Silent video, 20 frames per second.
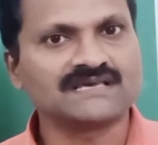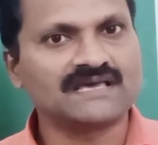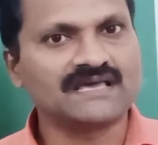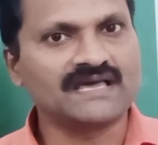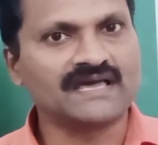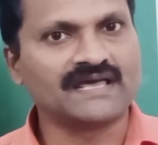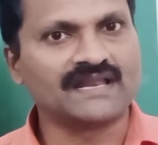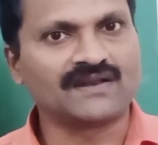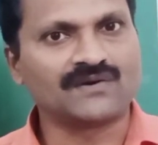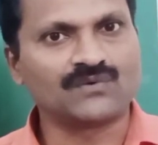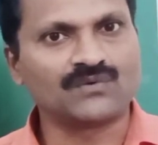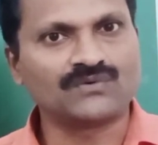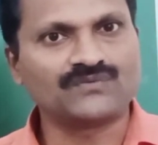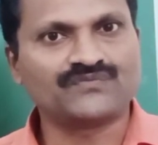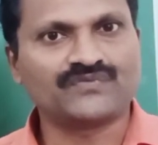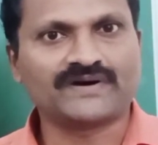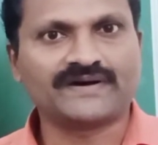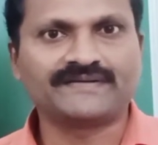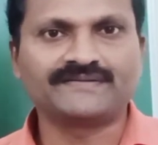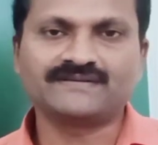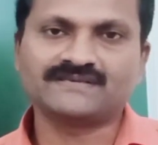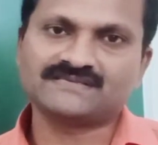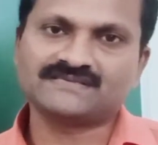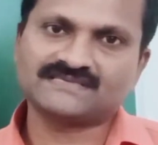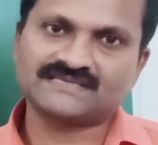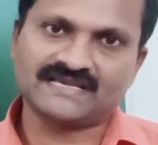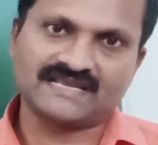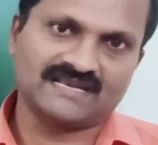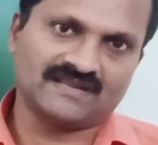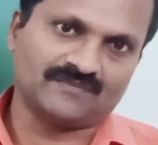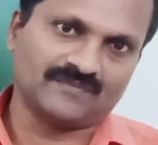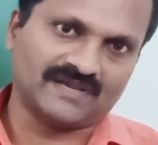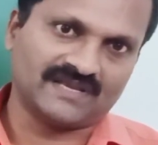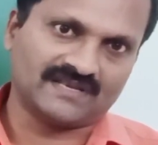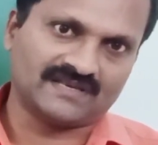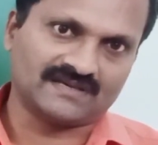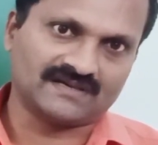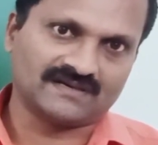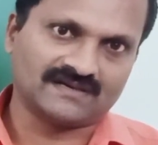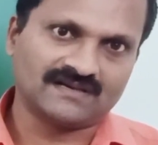and root 5
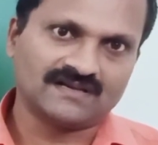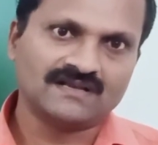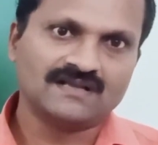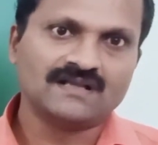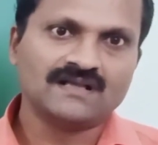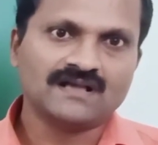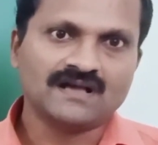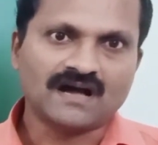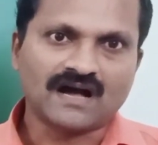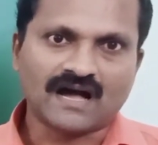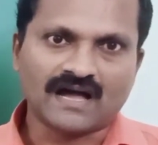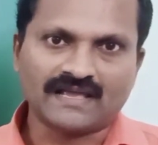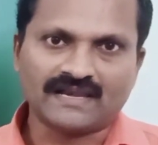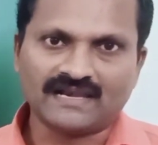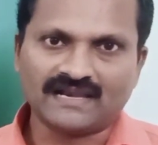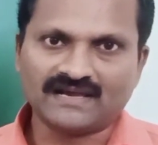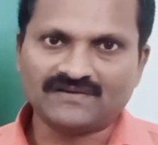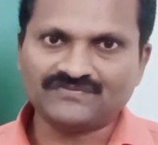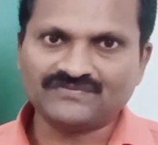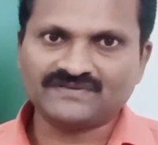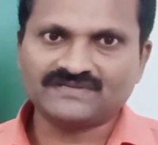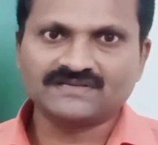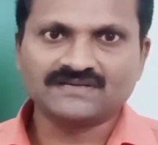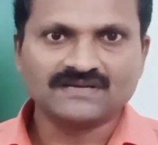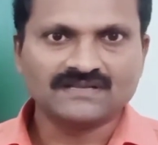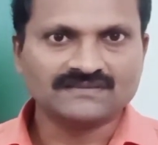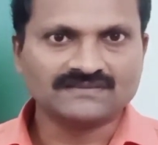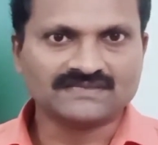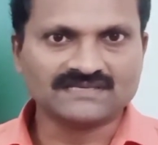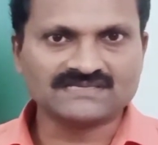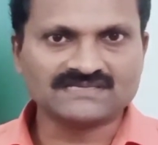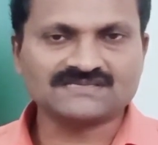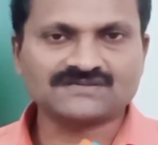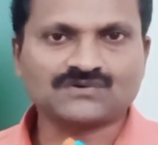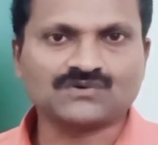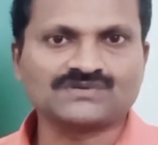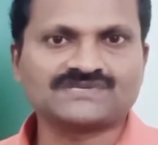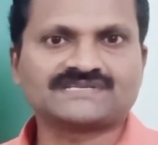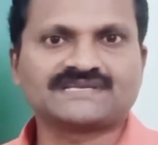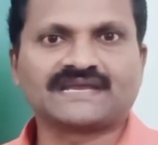centimeter. I left this
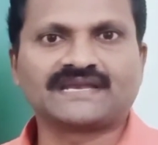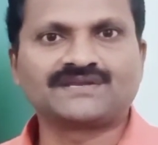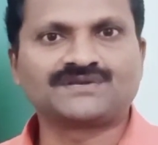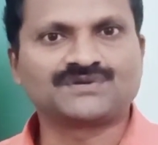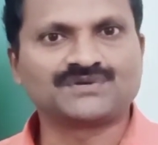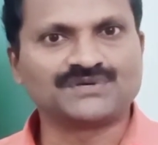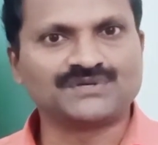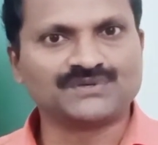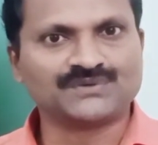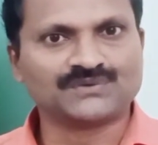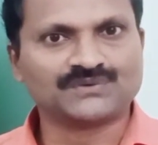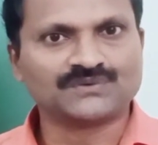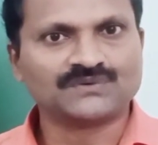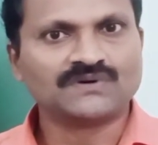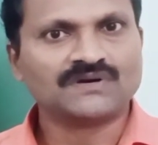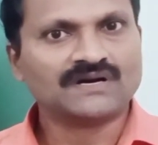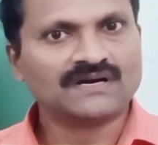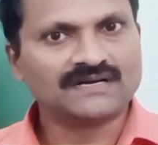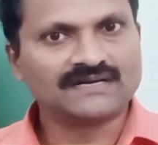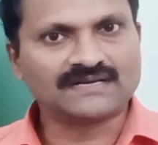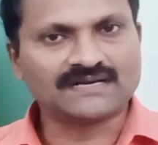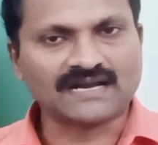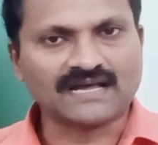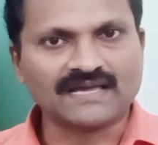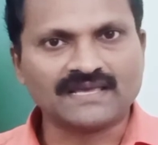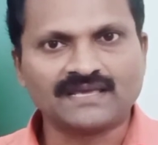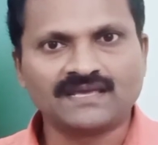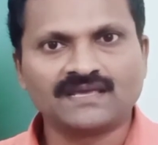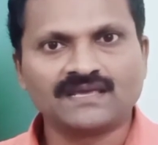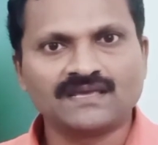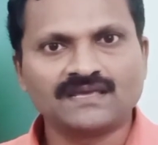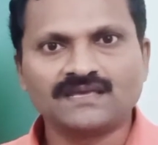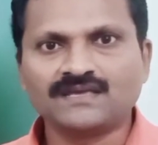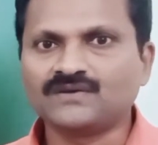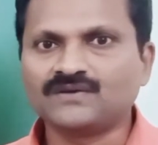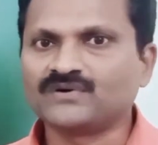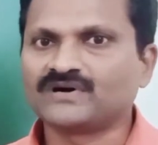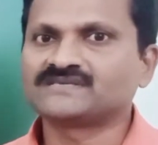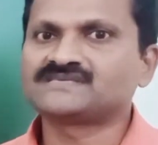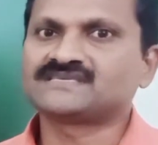question to you. Try
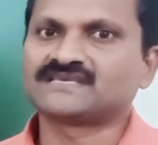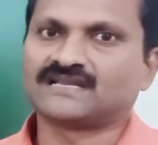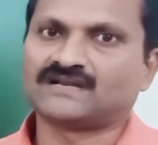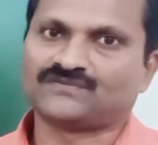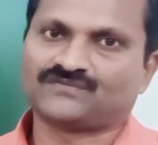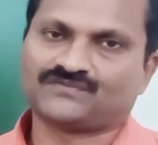yourself.